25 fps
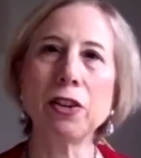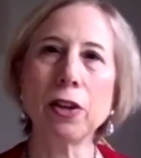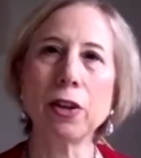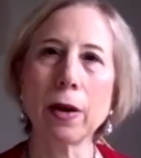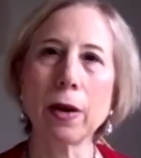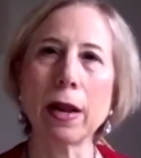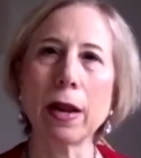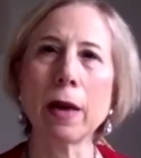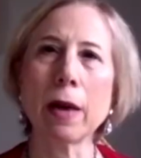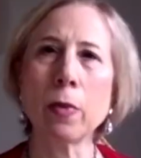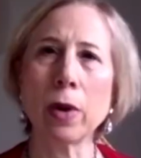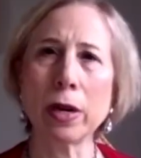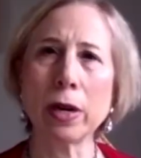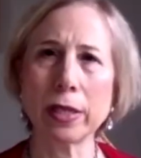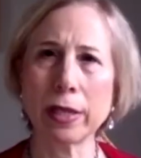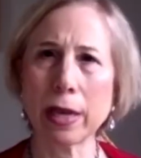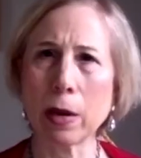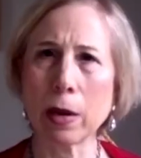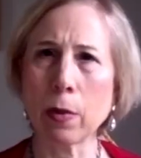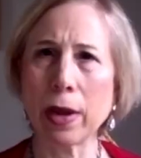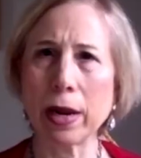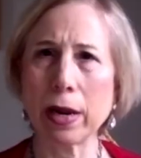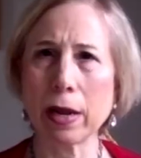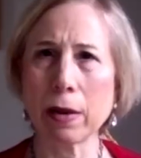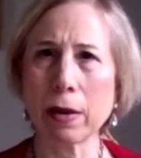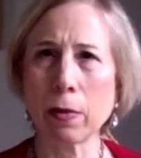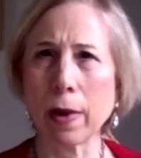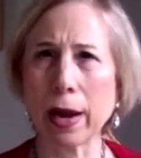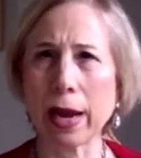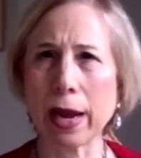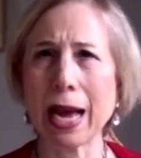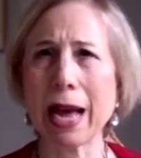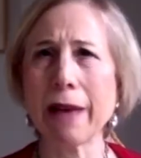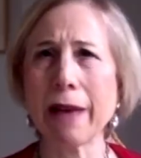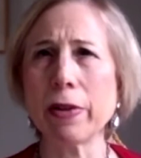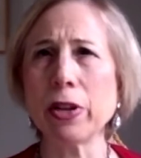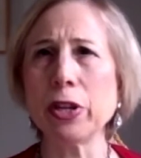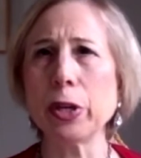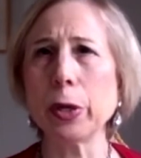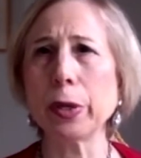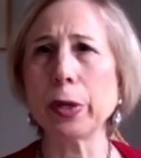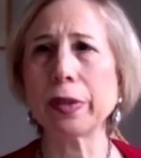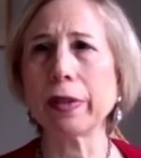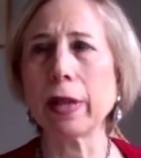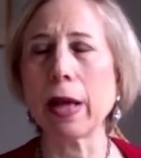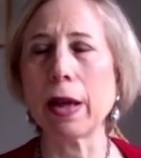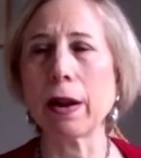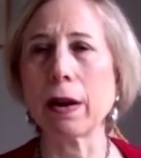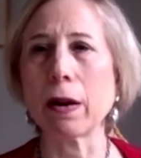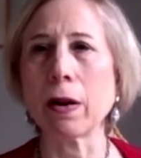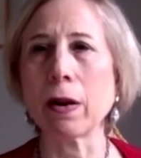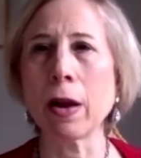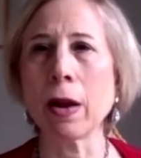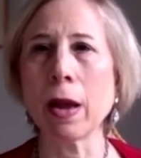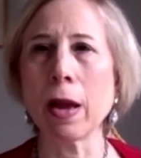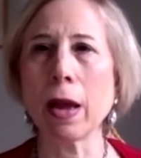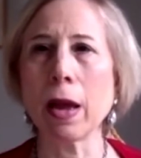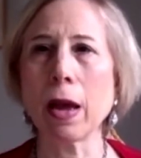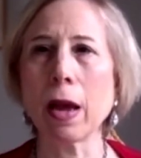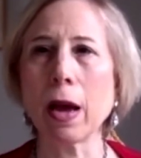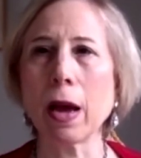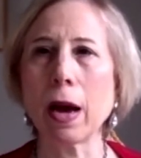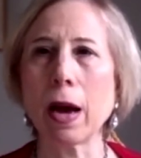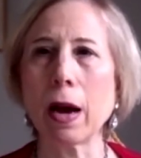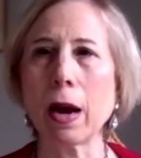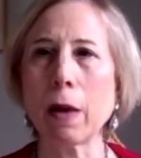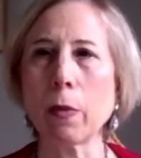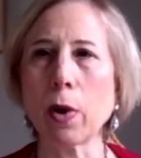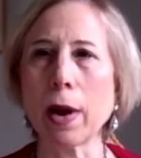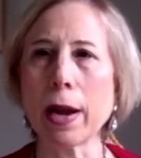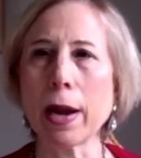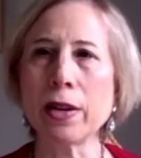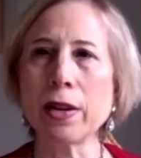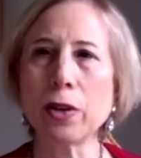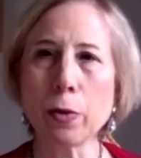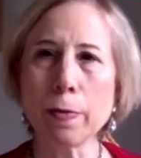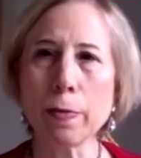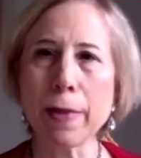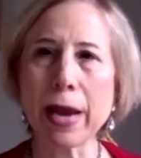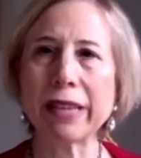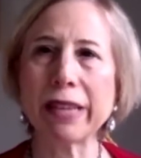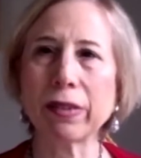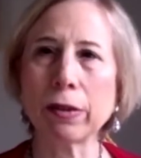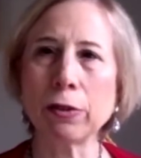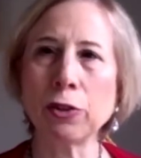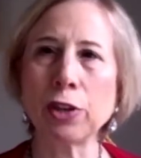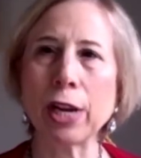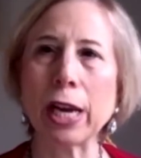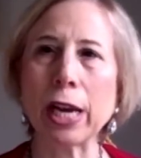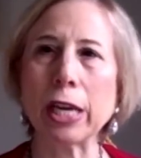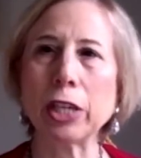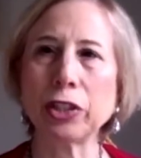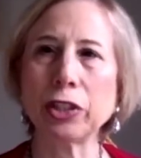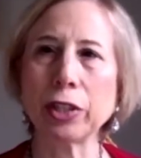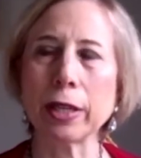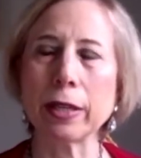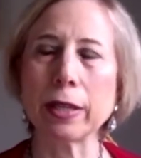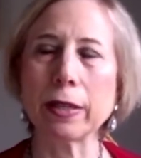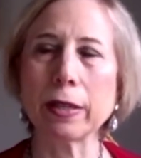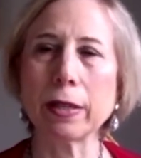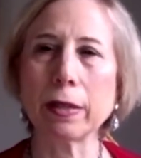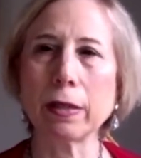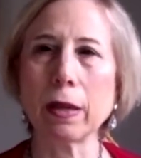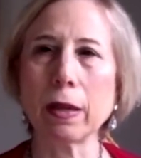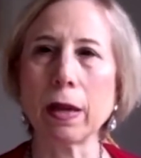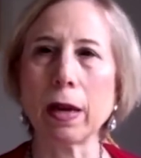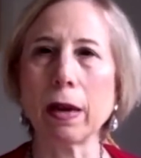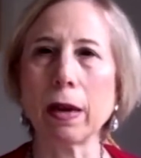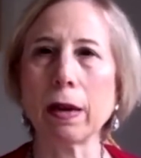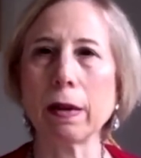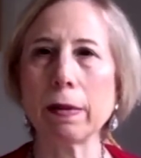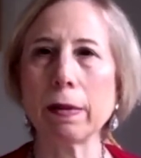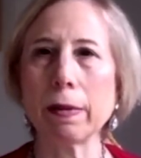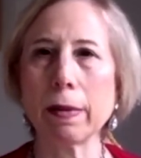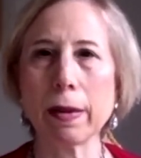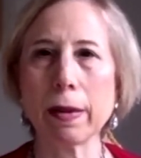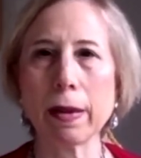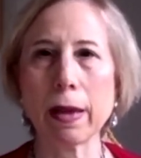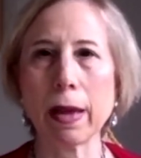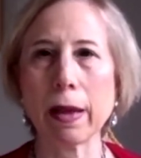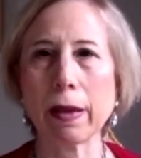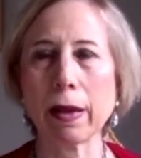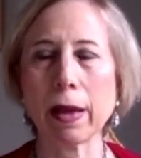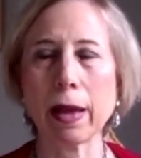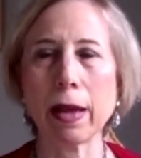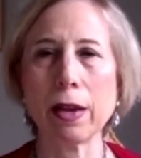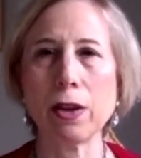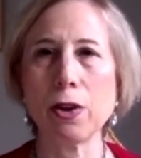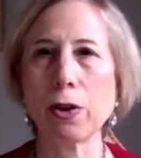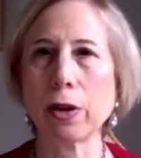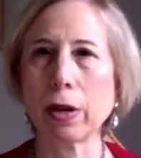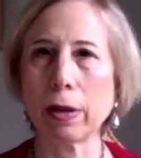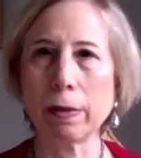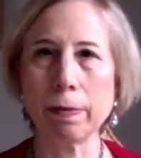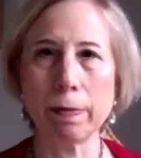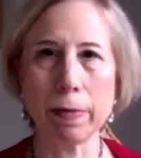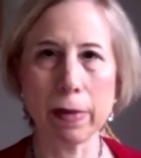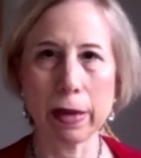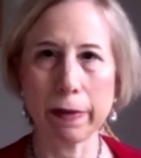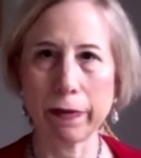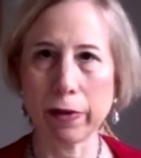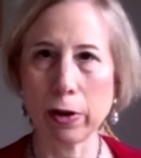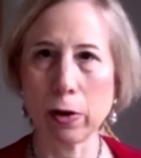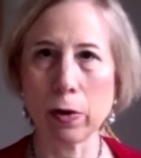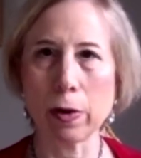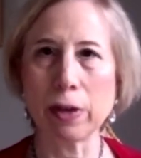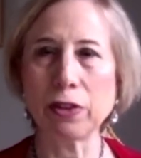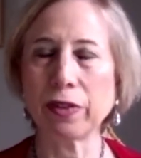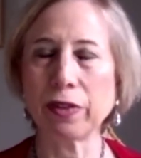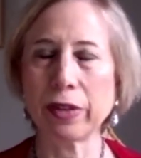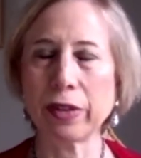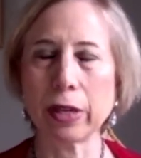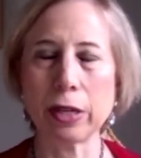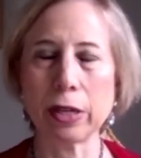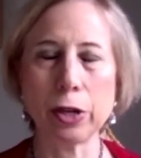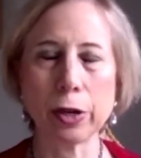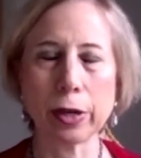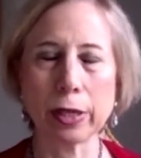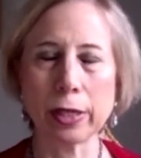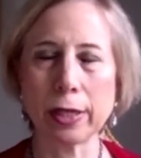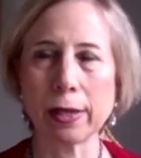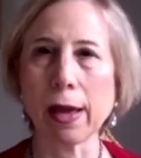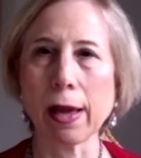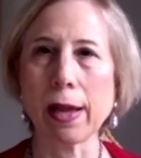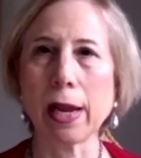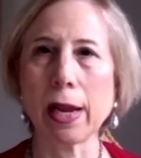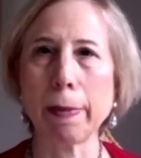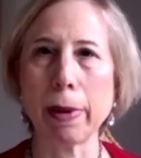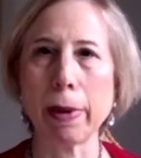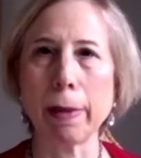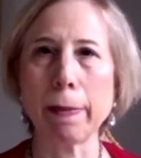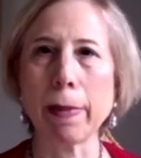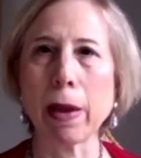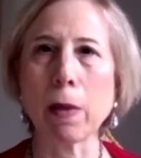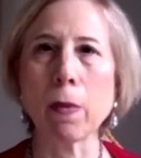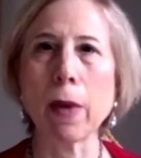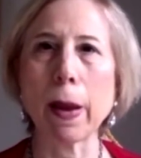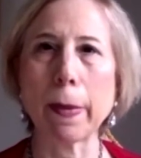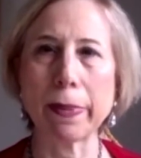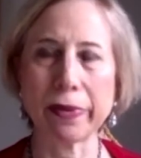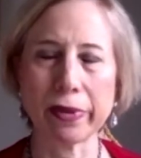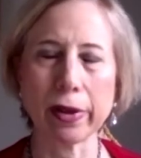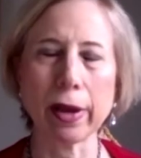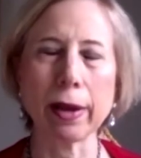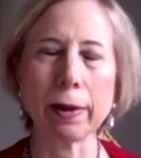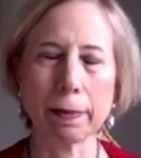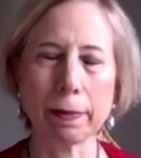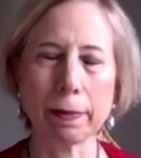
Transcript: And I want to say, Wendy, right, I have a newsletter where I do make suggestions, and you could, if you're interested, you could sign up on my website.